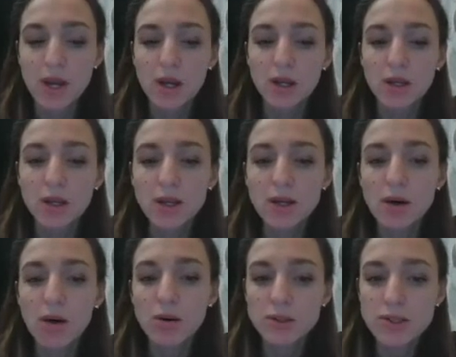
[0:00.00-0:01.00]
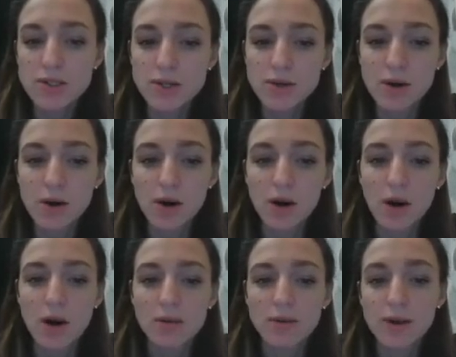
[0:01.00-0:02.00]
He also
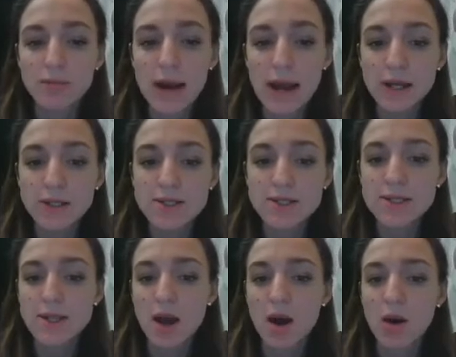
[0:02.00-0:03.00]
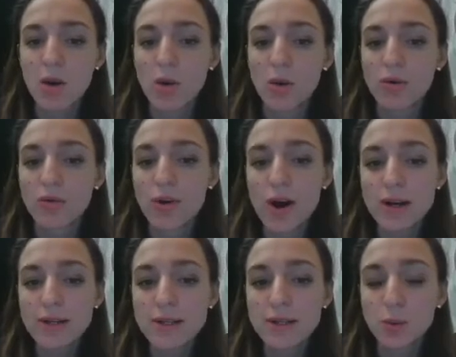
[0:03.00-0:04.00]
uh, recommends uh,
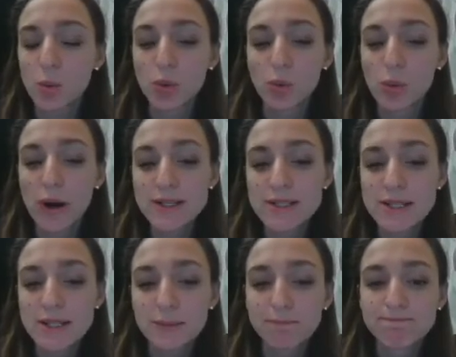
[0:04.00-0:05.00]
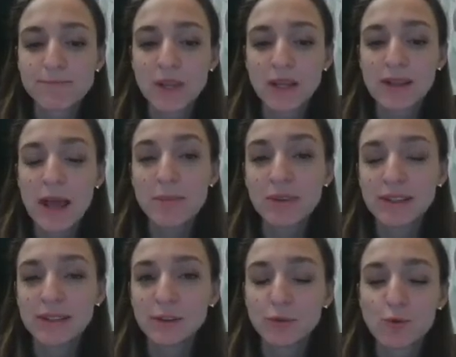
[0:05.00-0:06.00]
right, white um,
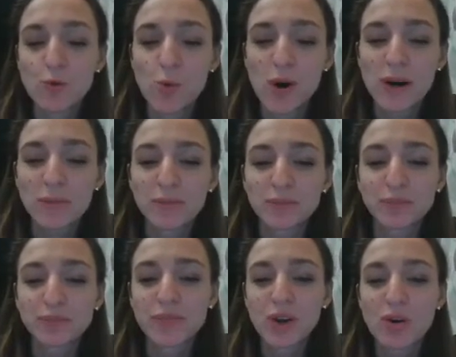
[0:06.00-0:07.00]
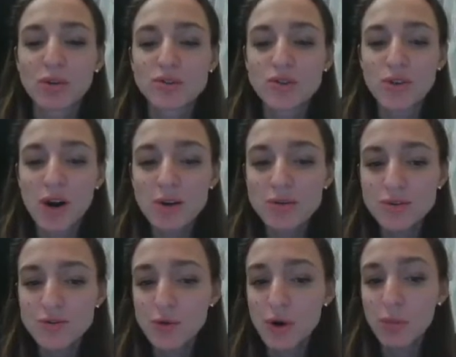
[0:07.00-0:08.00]
enameling for um, gold crowns
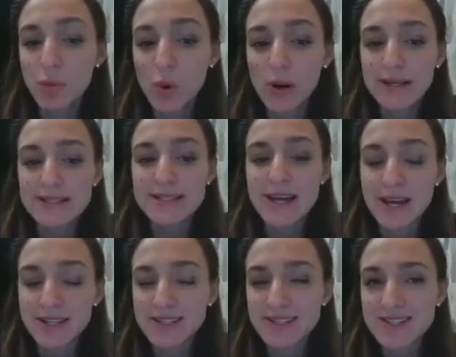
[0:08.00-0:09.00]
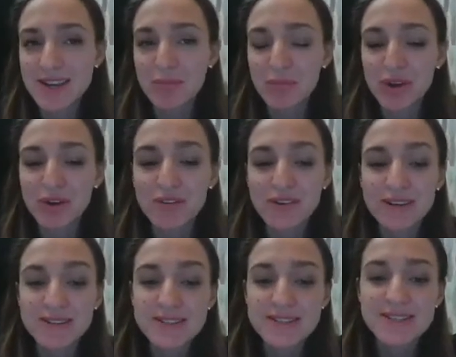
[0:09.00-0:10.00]
for more aesthetics
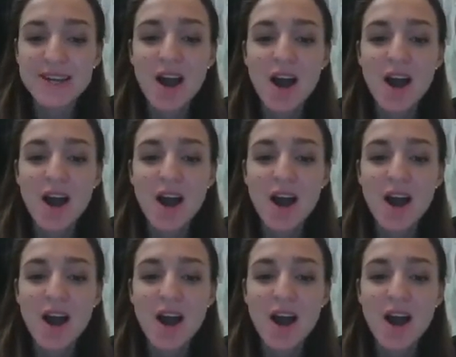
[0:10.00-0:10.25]
appearance